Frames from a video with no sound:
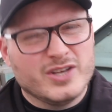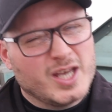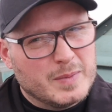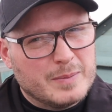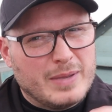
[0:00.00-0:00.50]
You
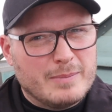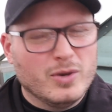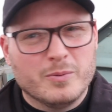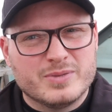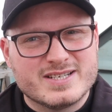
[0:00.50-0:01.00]
can be a bit
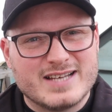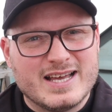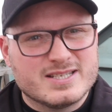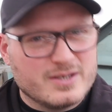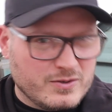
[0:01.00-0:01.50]
more
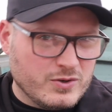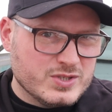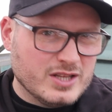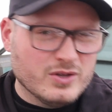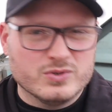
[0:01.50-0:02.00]
precise
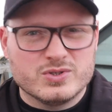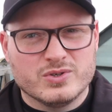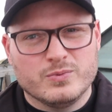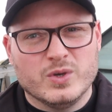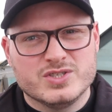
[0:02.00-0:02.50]
cutting those
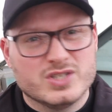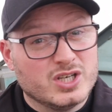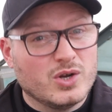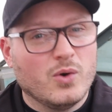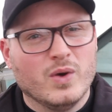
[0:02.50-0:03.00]
other ones that you
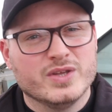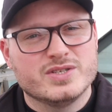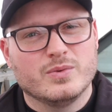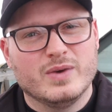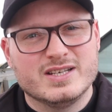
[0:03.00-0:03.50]
don't want
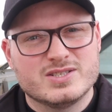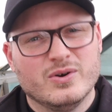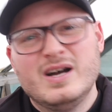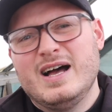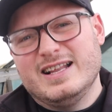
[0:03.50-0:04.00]
away. So
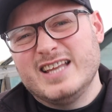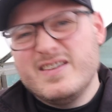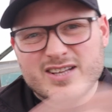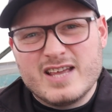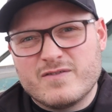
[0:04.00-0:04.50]
I'll leave
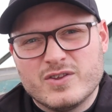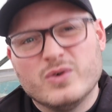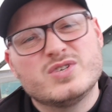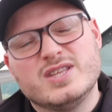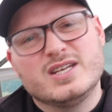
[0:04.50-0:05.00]
a link for
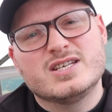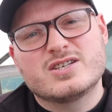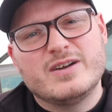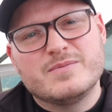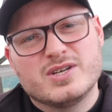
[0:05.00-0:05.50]
those in the
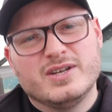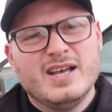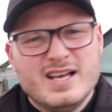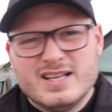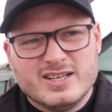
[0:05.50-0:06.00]
description.
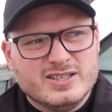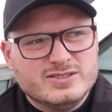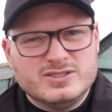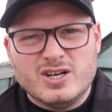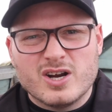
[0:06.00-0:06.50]

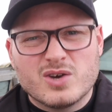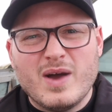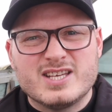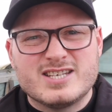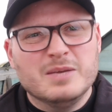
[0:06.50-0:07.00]
They're uh,
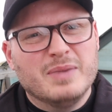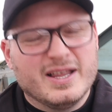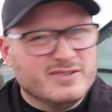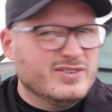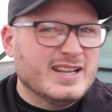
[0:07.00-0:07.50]
quite cheap and
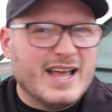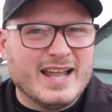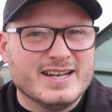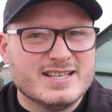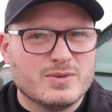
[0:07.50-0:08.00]
they're really
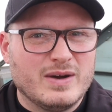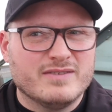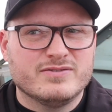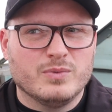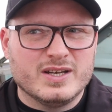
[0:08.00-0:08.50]
handy to have
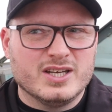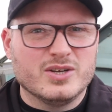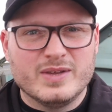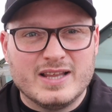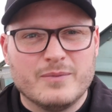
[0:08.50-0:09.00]
for when you're
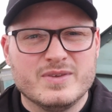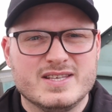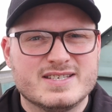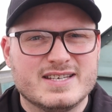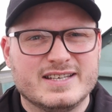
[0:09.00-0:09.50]
doing that with your
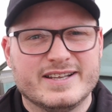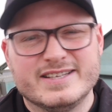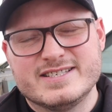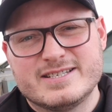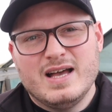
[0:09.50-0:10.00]

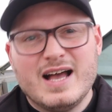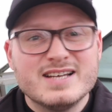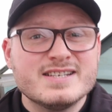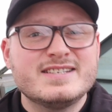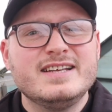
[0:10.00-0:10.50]
seedlings. As
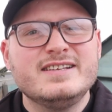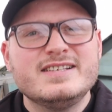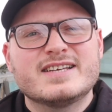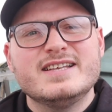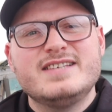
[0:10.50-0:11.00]
your
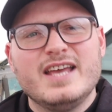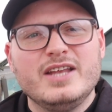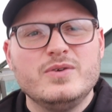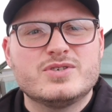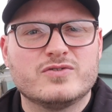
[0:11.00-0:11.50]
seedlings
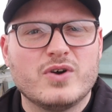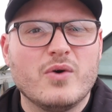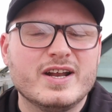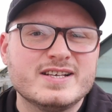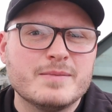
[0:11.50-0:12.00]
continue to grow,
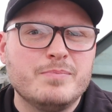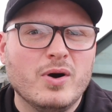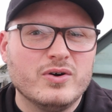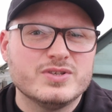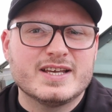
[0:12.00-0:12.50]
it is
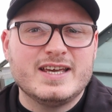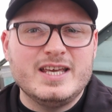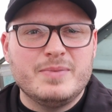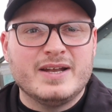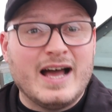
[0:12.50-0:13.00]
important to
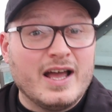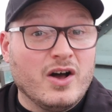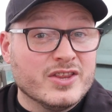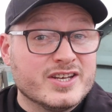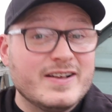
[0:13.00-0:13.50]
keep an eye
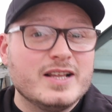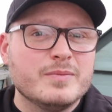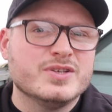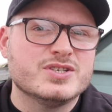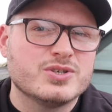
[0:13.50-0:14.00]
on the
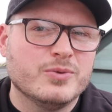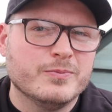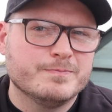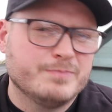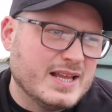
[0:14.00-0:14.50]
development.
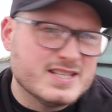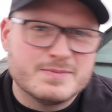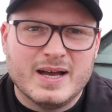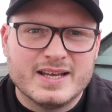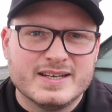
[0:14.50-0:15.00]
Some plants
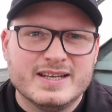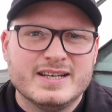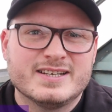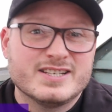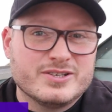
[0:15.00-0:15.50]
might need
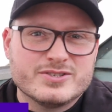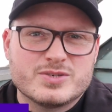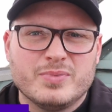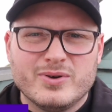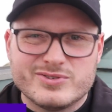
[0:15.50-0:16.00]
additional
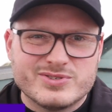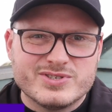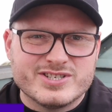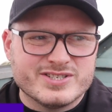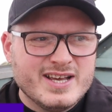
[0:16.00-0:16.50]
support,
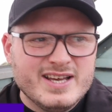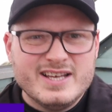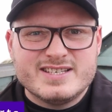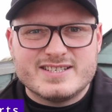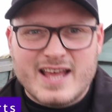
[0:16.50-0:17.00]
such as
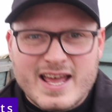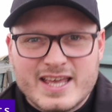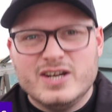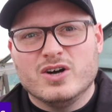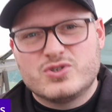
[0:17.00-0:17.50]

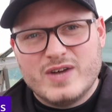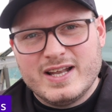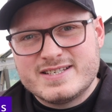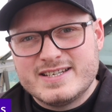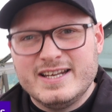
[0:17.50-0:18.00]
staking or
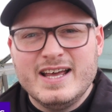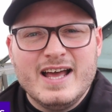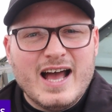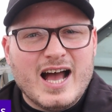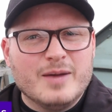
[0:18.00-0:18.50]
trellising,
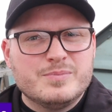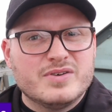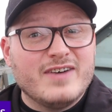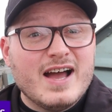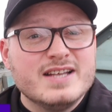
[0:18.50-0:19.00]
and
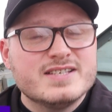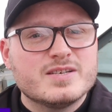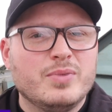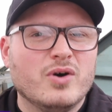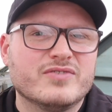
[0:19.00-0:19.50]
providing
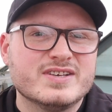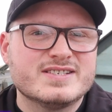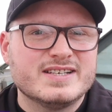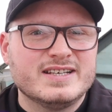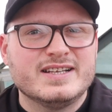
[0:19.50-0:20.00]
support for your
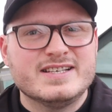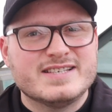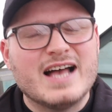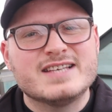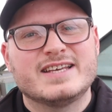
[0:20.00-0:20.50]
seedlings
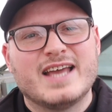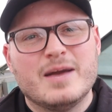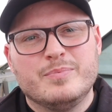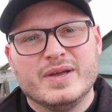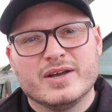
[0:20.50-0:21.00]
as they
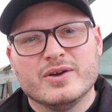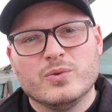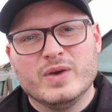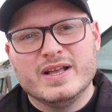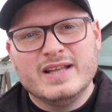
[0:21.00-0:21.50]
get bigger
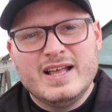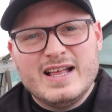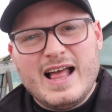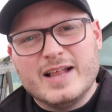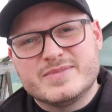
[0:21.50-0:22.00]
will
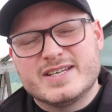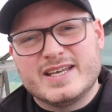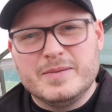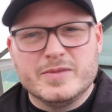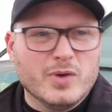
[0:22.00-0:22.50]
help to
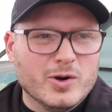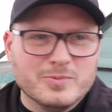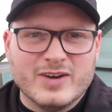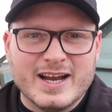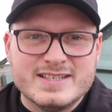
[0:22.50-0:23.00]
keep them
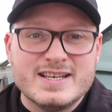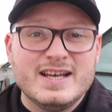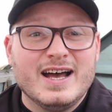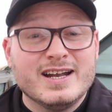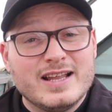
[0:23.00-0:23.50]
upright
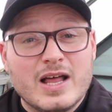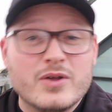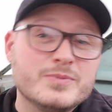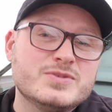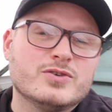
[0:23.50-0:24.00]
and allow
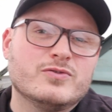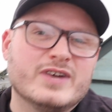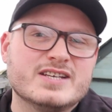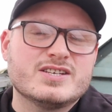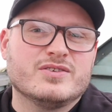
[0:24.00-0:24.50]
them to
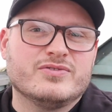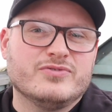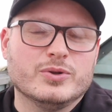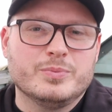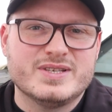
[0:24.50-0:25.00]
reach the
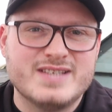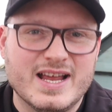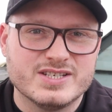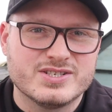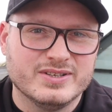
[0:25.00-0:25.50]
full
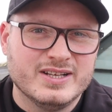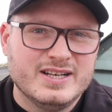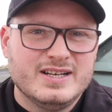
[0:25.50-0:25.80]
potential.